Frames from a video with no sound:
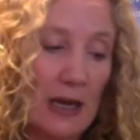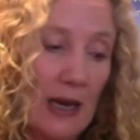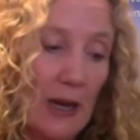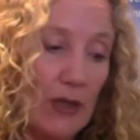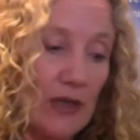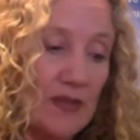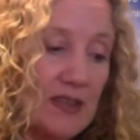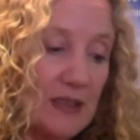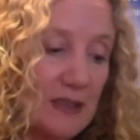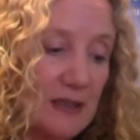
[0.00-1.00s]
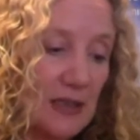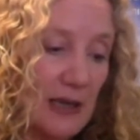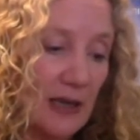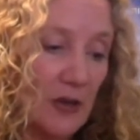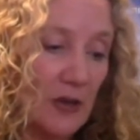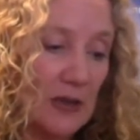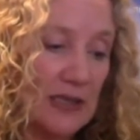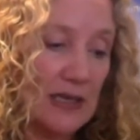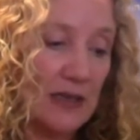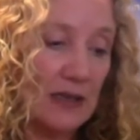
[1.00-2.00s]
And we have since seen Angola
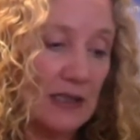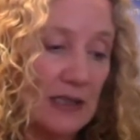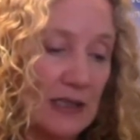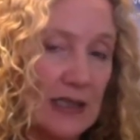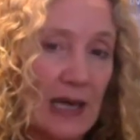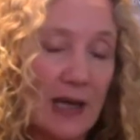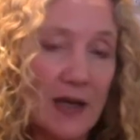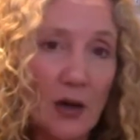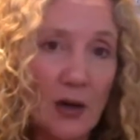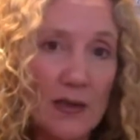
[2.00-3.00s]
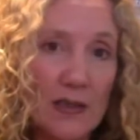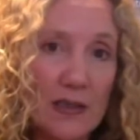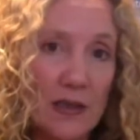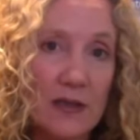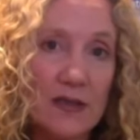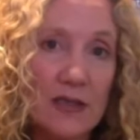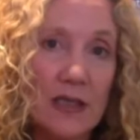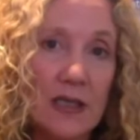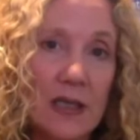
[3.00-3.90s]
take the lead again on the DRC